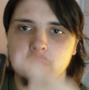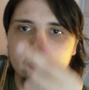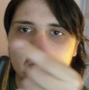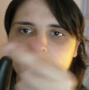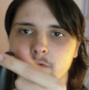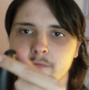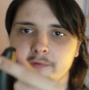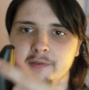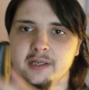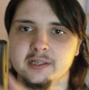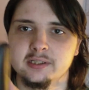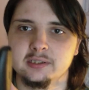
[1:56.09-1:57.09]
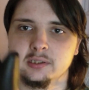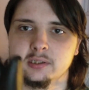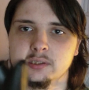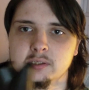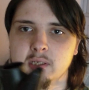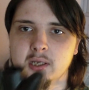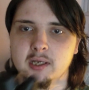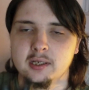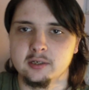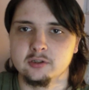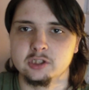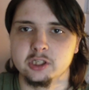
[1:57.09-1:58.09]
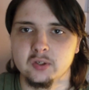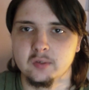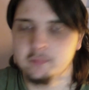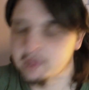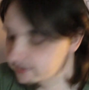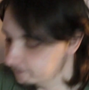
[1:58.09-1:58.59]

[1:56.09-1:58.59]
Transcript: over this, and I'll show you in a minute.